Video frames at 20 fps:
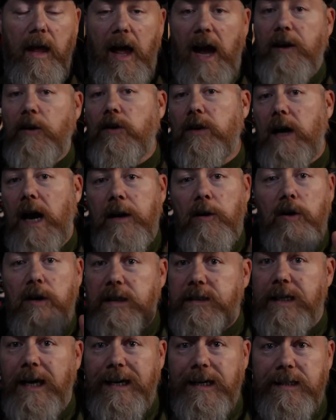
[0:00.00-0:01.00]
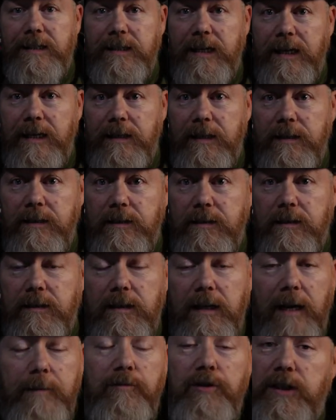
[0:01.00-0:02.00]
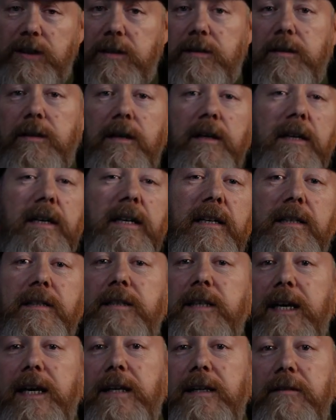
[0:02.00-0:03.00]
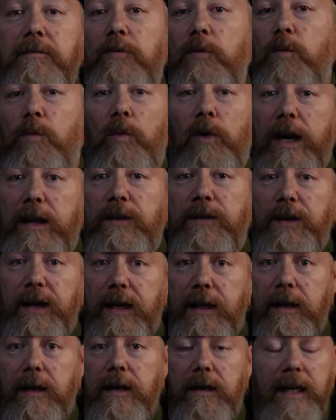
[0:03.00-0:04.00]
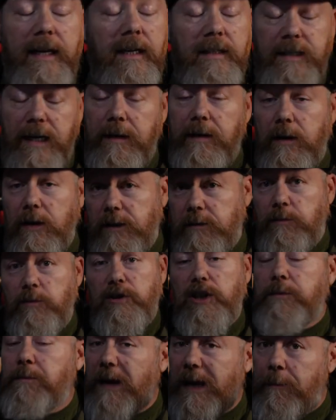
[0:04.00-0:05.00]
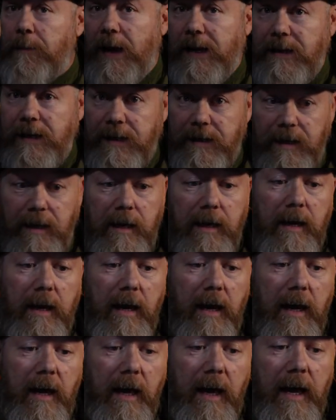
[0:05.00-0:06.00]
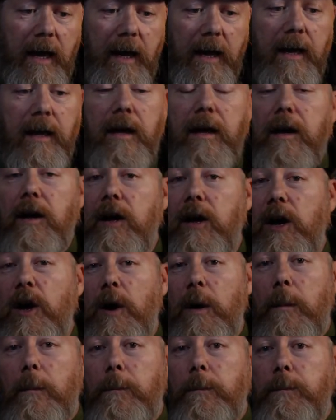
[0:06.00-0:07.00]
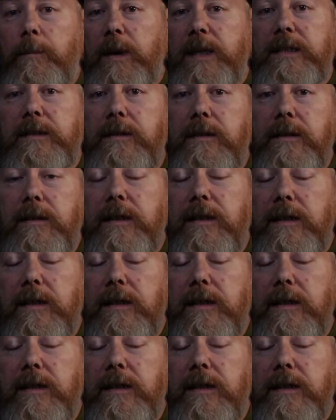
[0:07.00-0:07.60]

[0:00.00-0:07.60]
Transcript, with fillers: I'm not a, I'm not a tyre scientist. I'm just saying what I think. Like I said, just my opinion. Uh, but